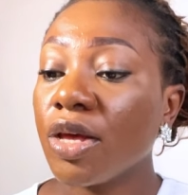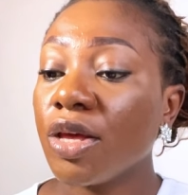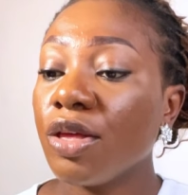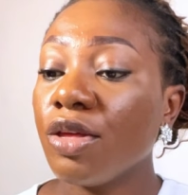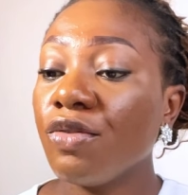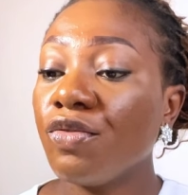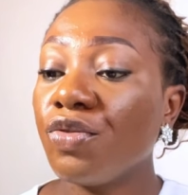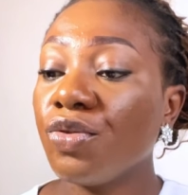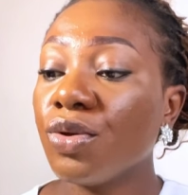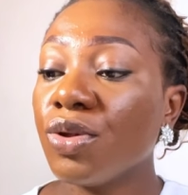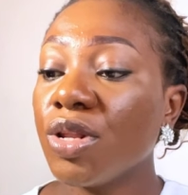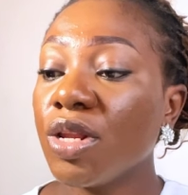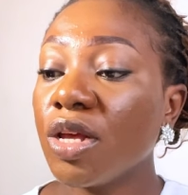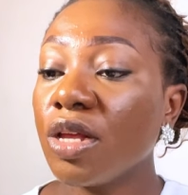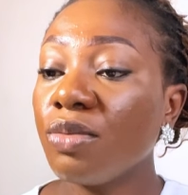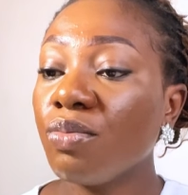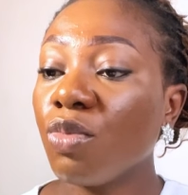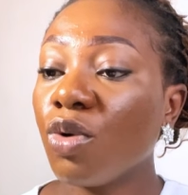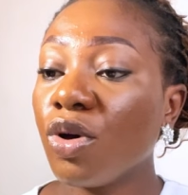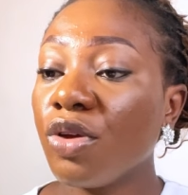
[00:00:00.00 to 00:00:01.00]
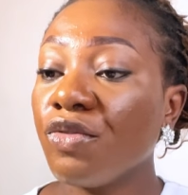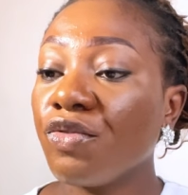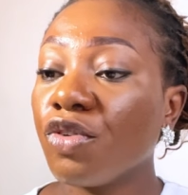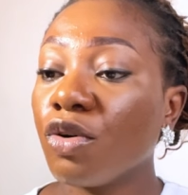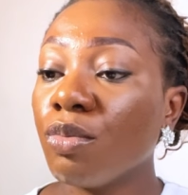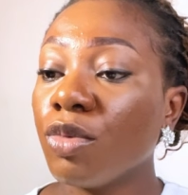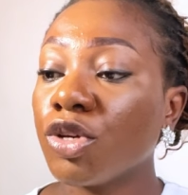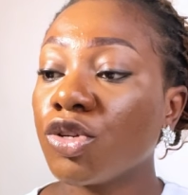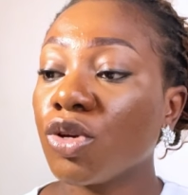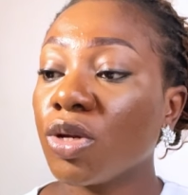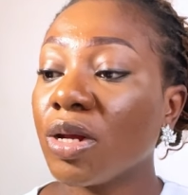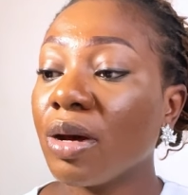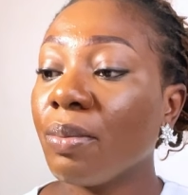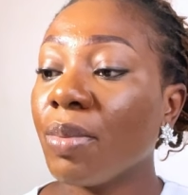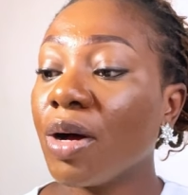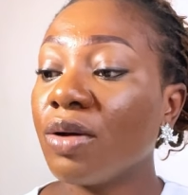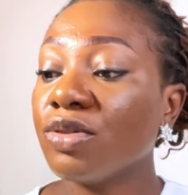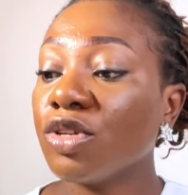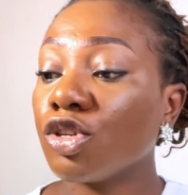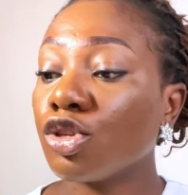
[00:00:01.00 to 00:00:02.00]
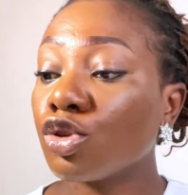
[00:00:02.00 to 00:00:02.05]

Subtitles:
If you need more information about the